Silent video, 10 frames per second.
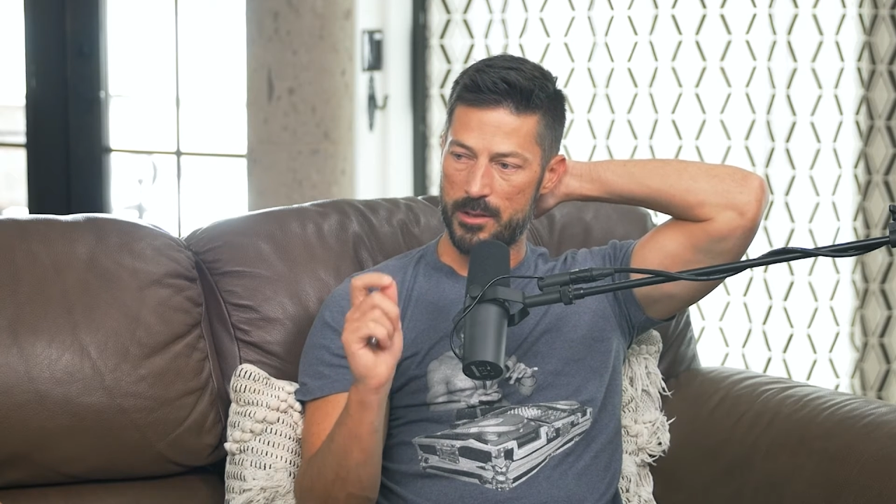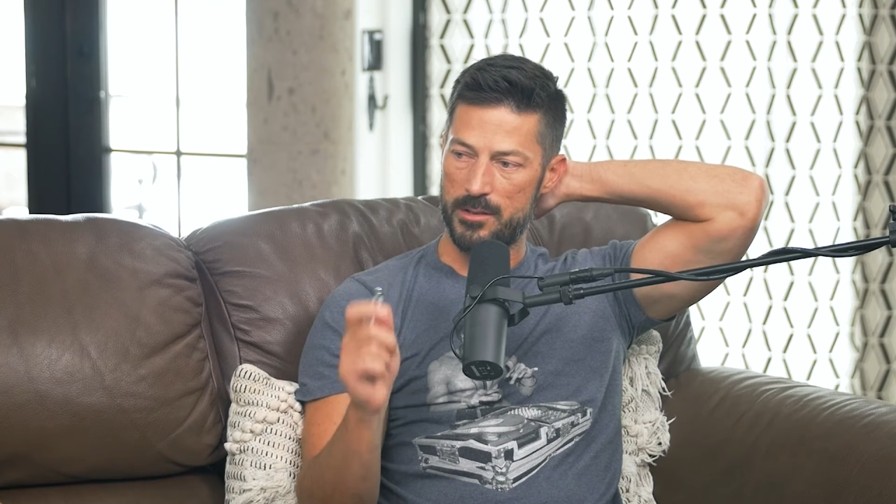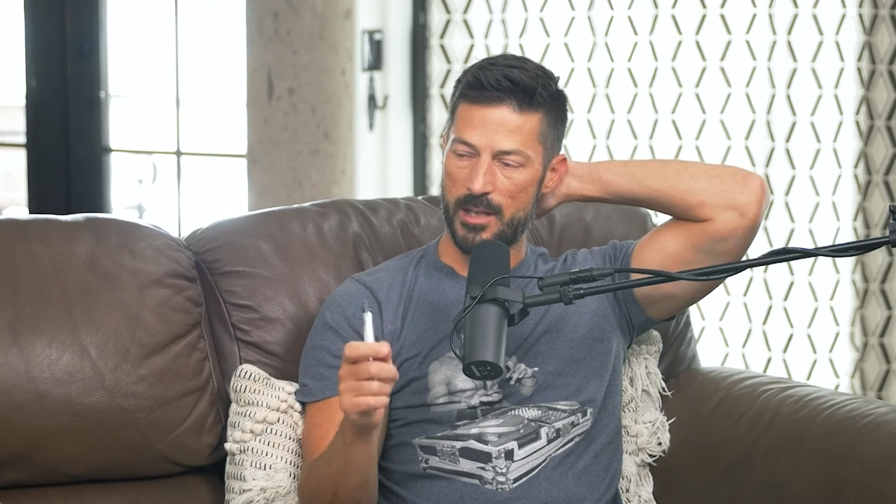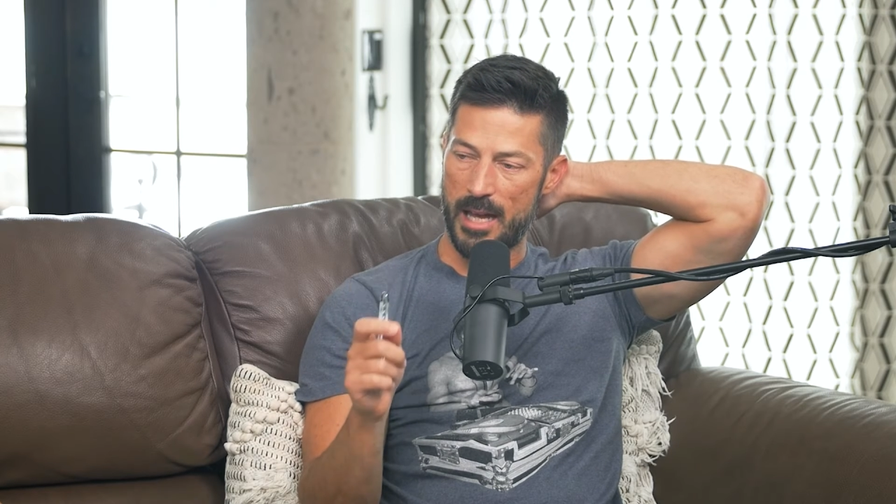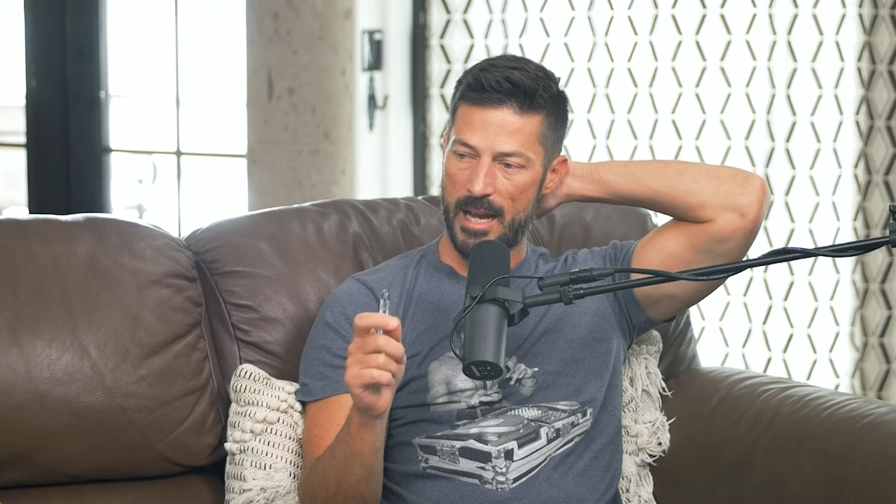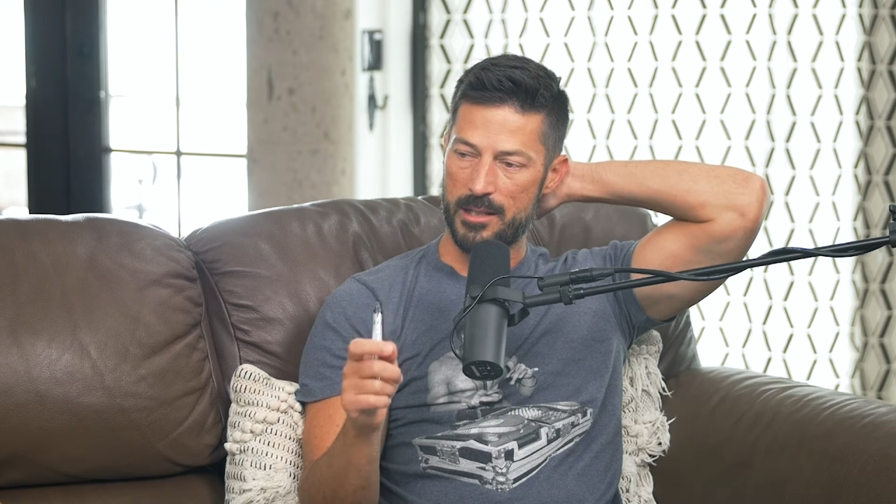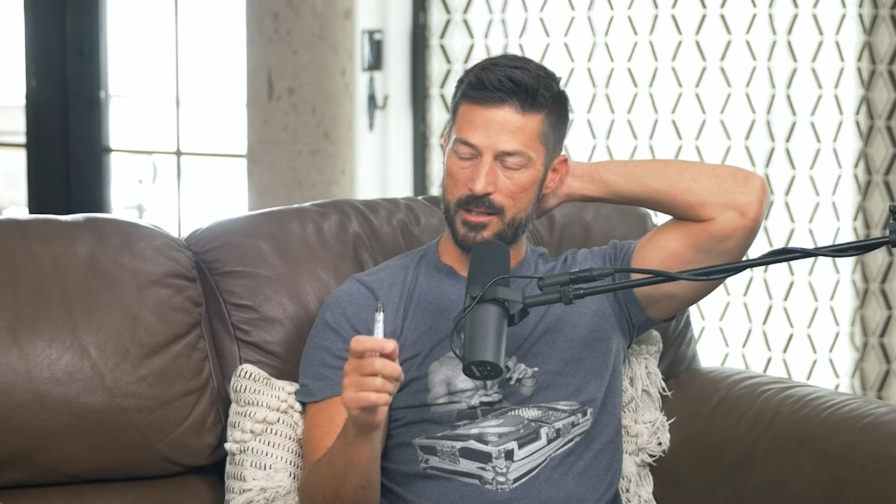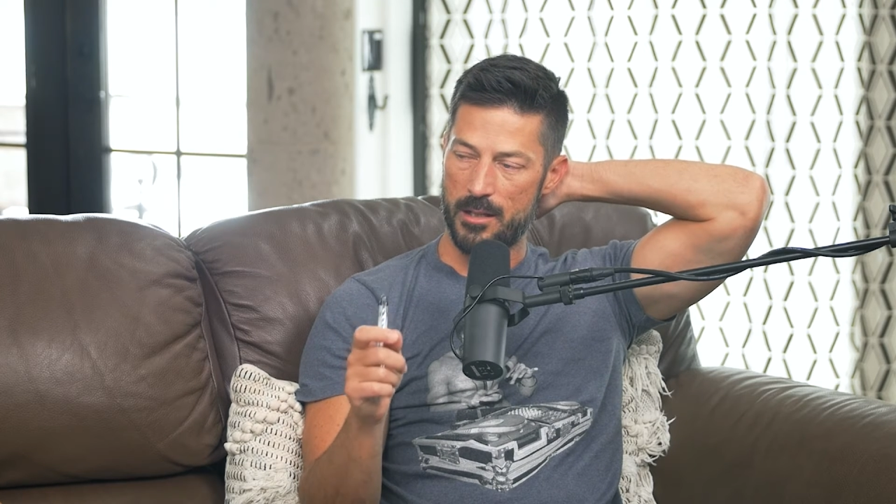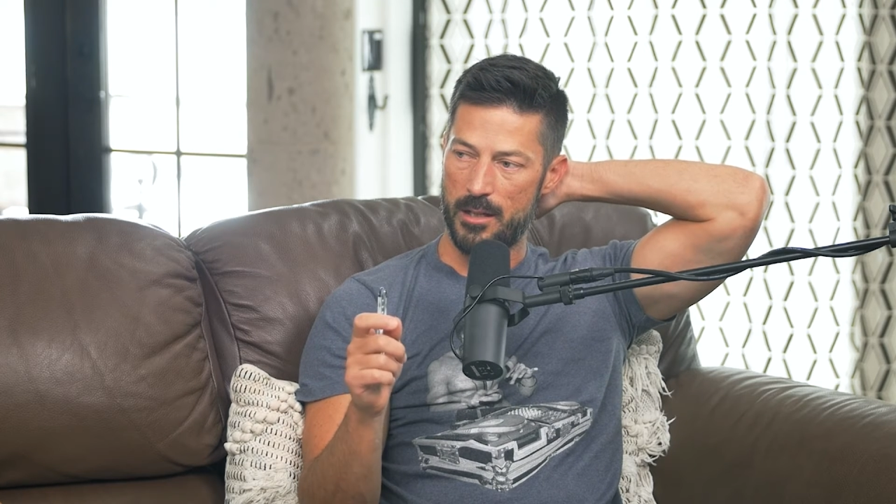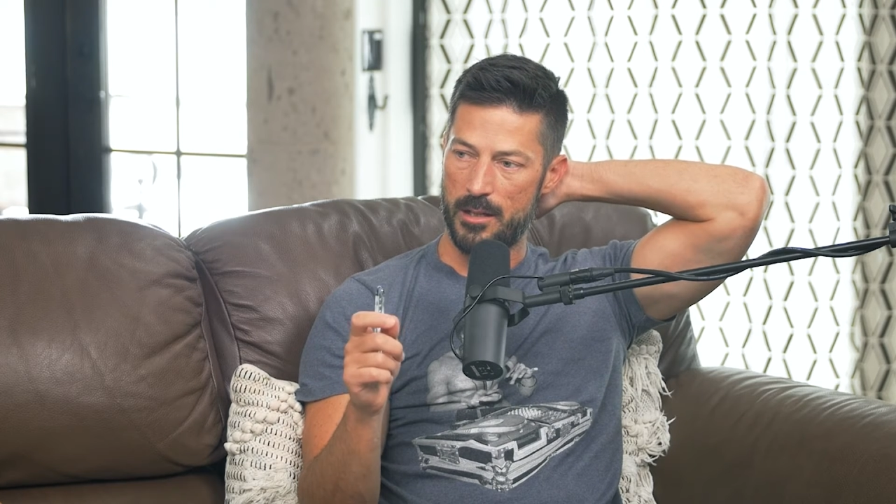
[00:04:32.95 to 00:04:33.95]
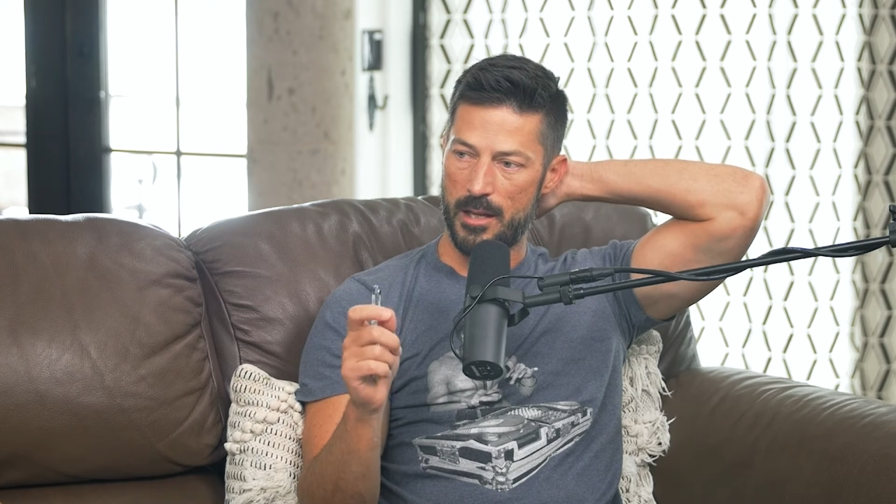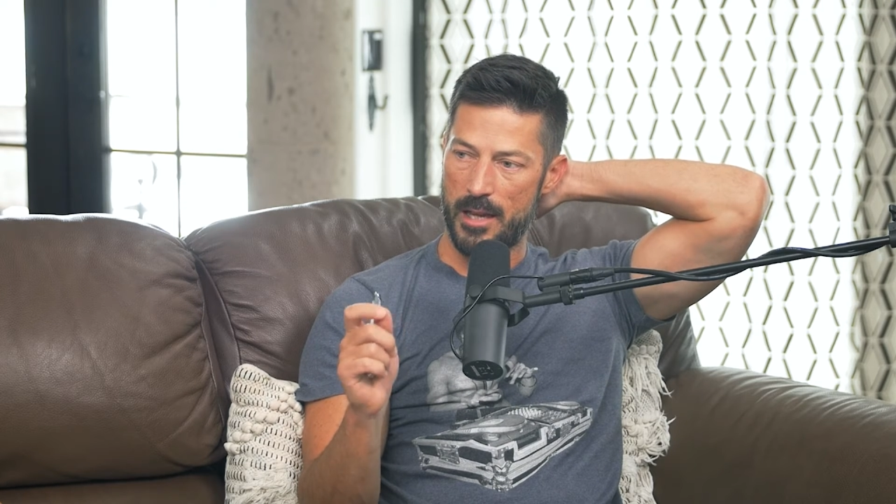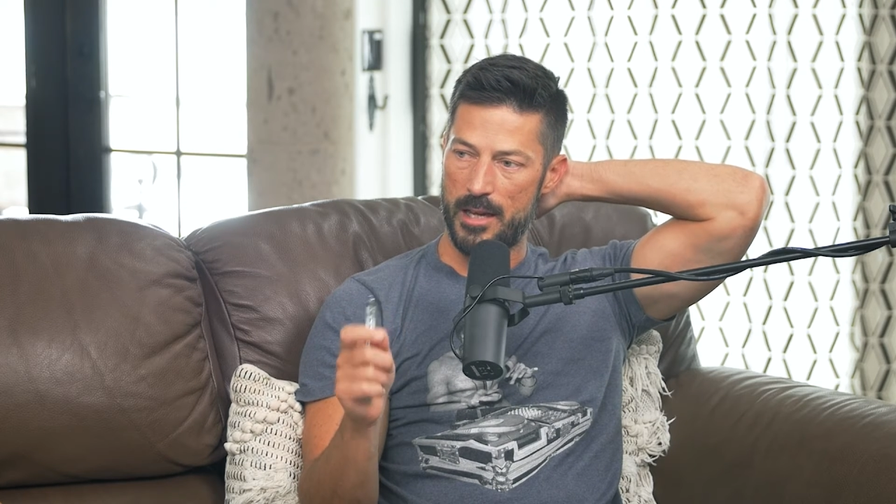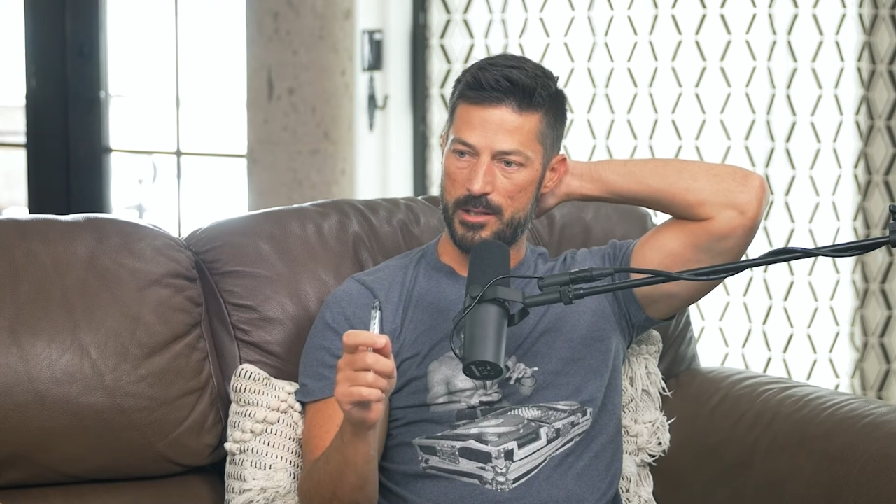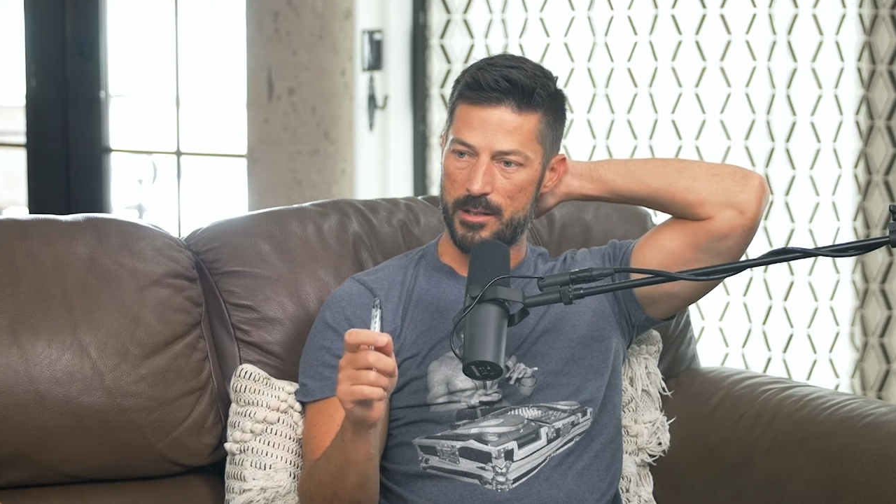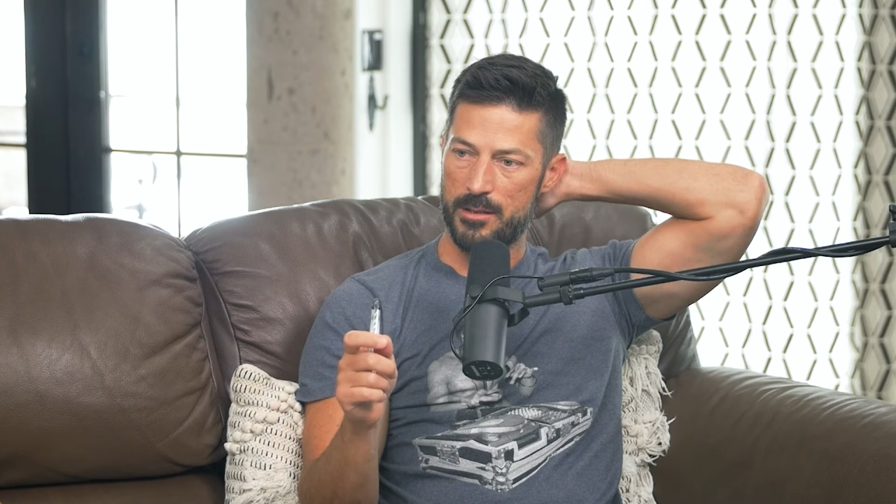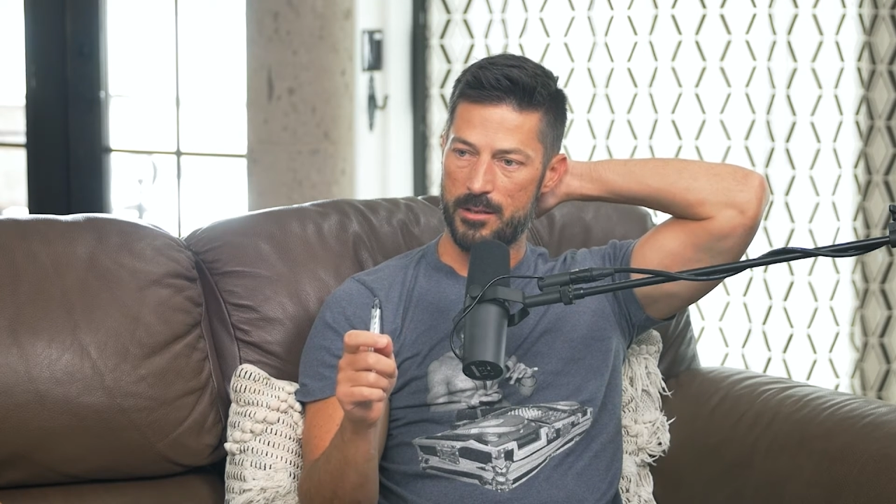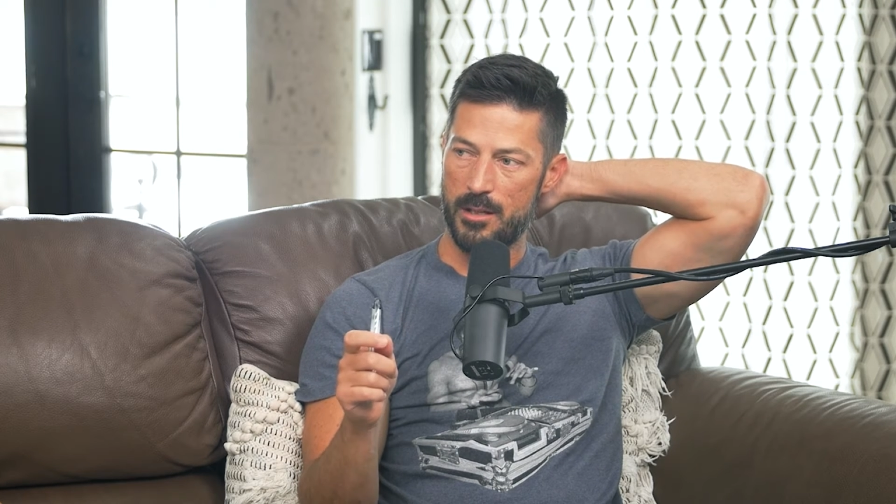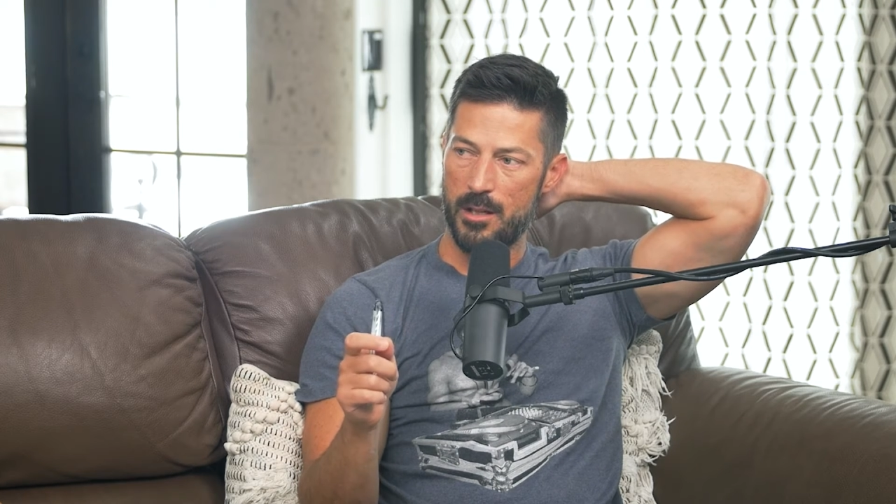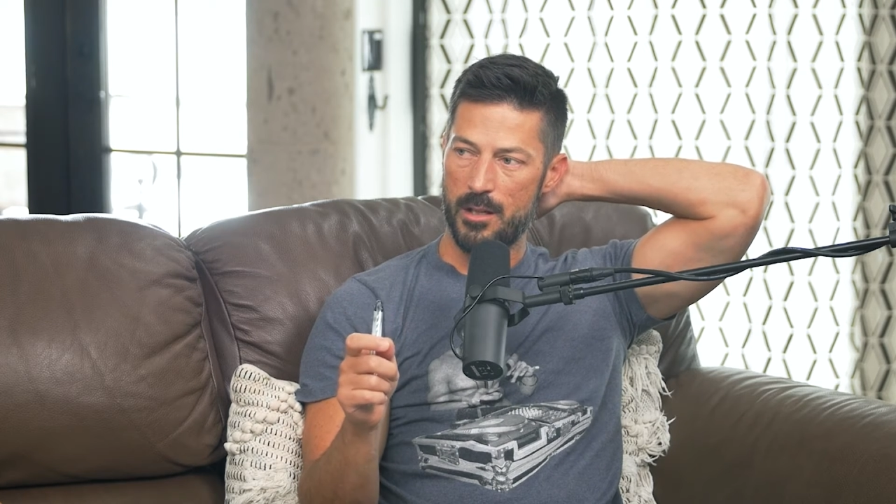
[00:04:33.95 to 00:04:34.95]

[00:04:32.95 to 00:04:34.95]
estate agents